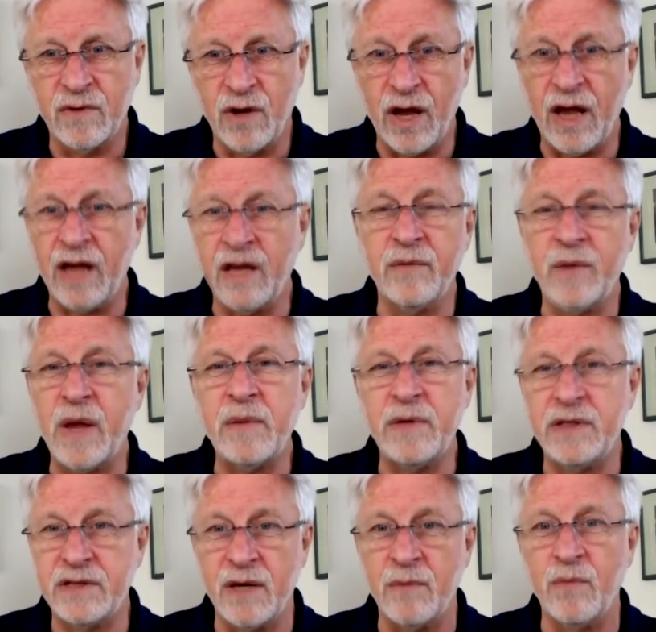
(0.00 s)
and
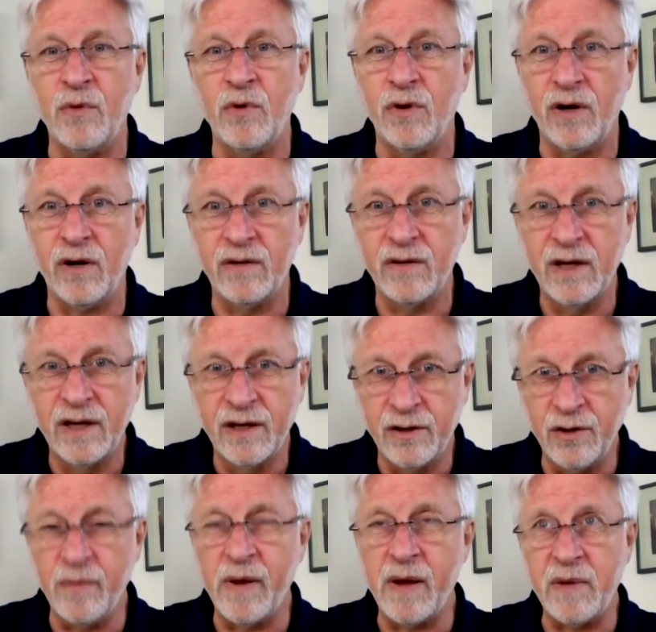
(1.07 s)
maybe some more.
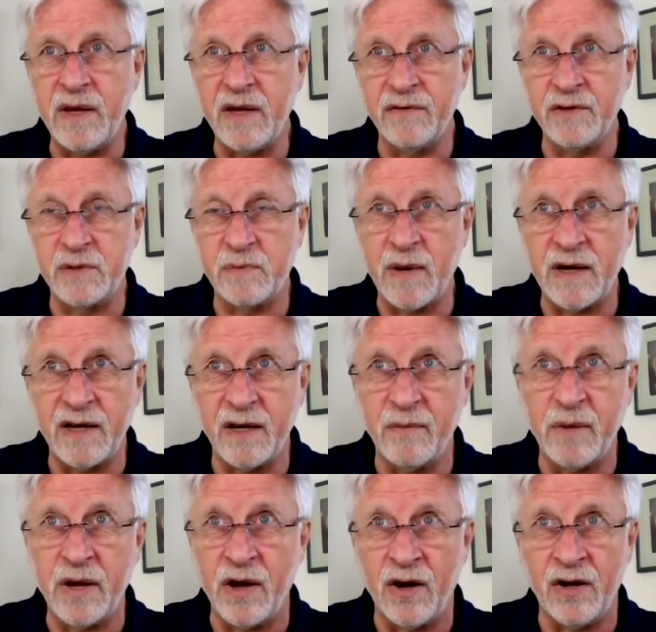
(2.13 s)
You may be even spending
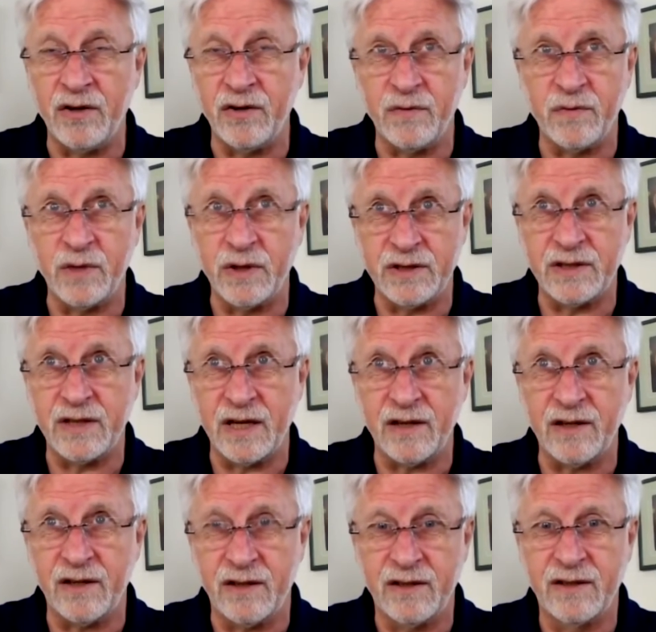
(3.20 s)
beyond of what's there.